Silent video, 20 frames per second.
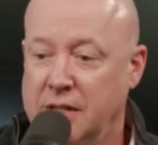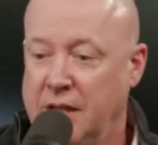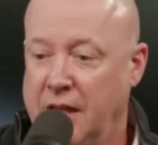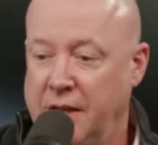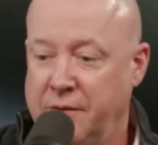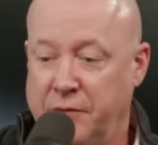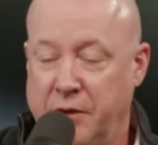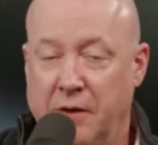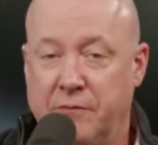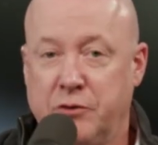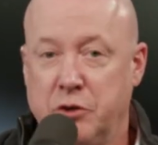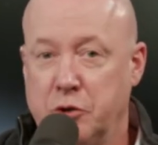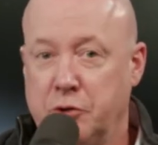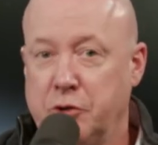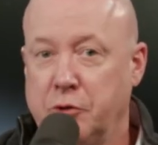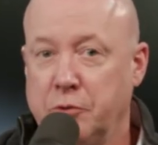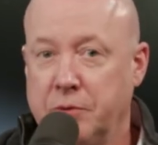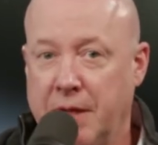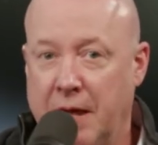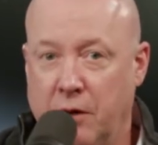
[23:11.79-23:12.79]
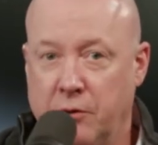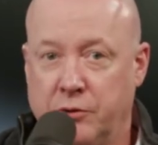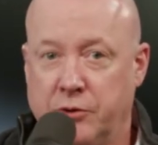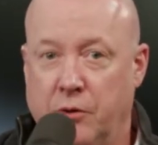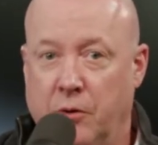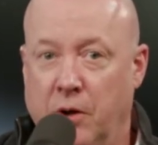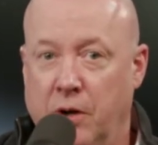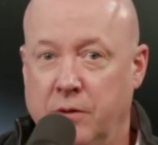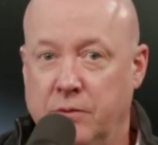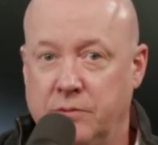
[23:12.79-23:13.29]
If, if you're doing that on
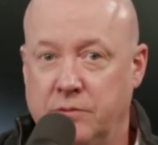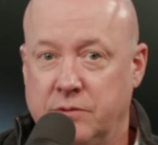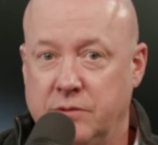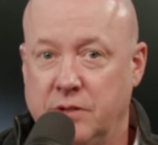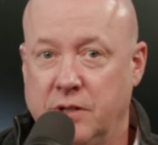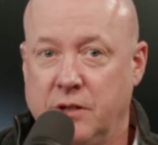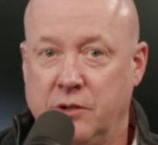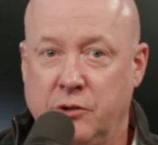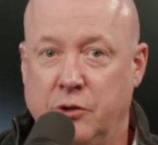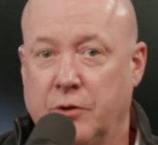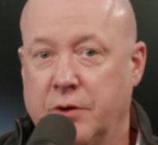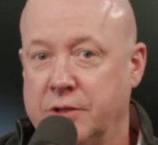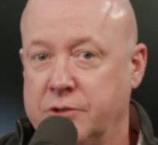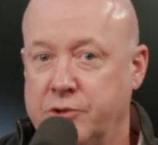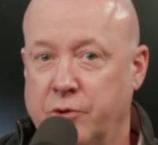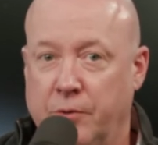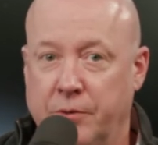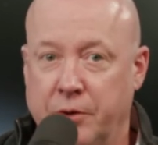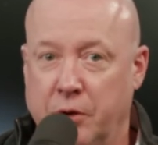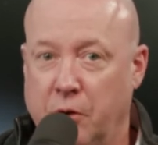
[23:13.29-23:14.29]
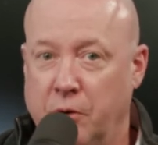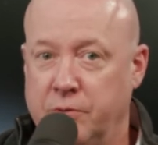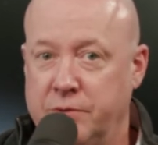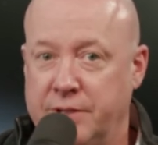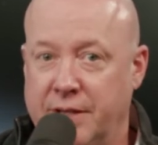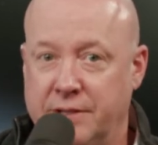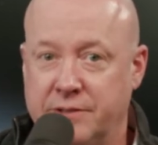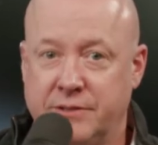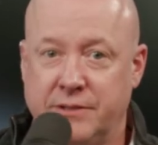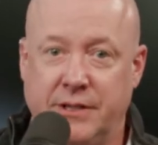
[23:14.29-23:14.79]
your own, you're controlling your own
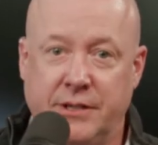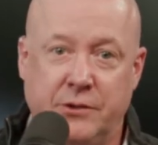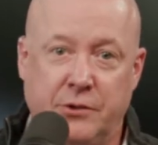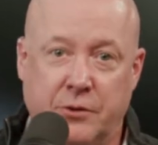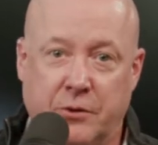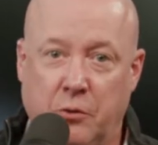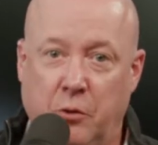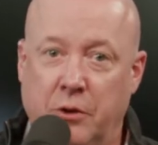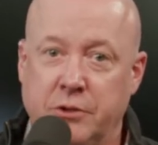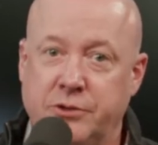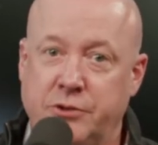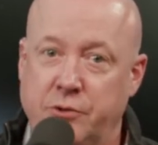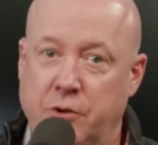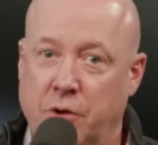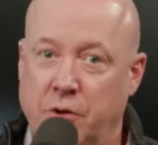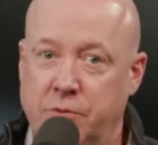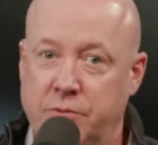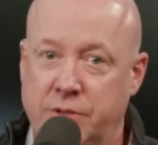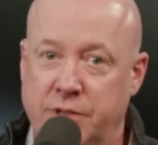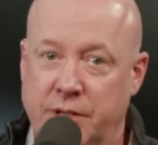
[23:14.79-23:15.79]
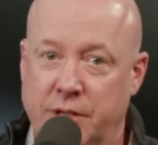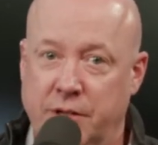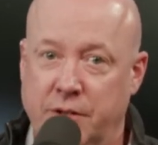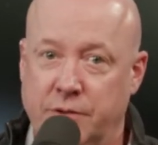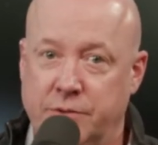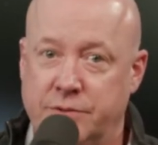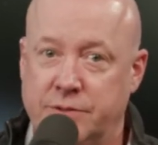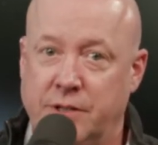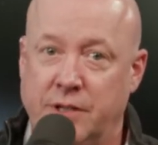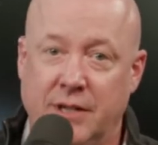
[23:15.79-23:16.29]
destiny. You're closing your own
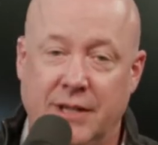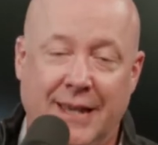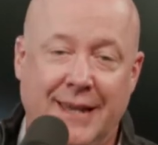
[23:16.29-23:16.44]
deals.